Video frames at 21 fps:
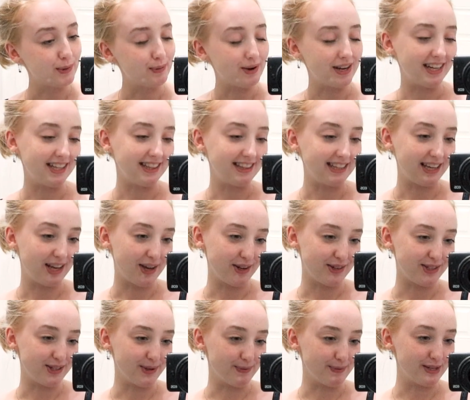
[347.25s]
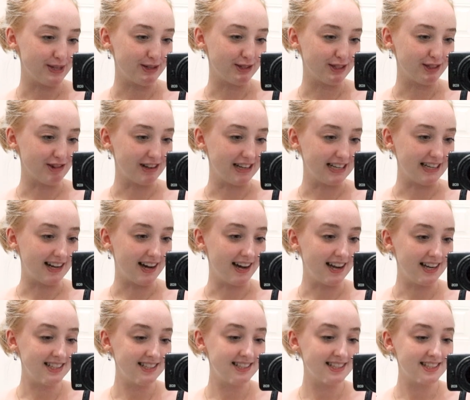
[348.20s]
went in the ocean, which was really
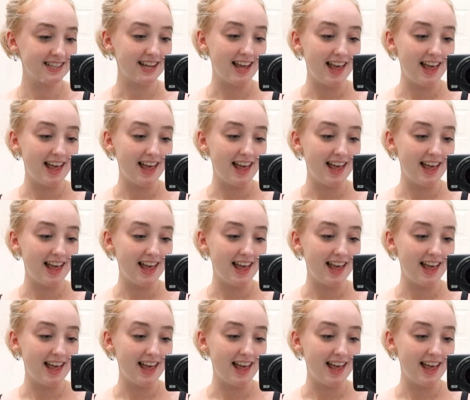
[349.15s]
nice.